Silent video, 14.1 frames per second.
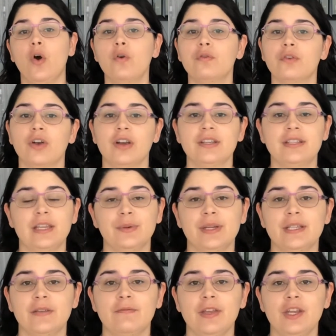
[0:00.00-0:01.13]
over a series
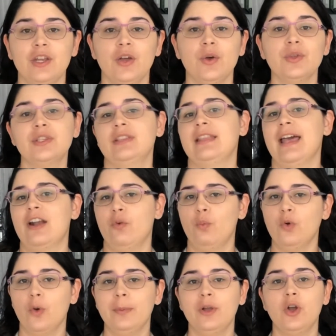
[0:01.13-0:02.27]
of videos that
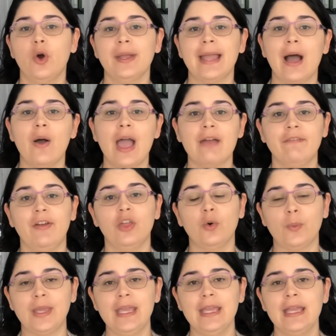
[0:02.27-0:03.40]
will be going out every other
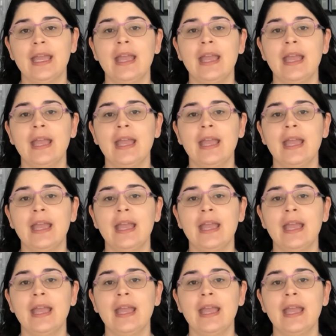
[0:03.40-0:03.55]
week.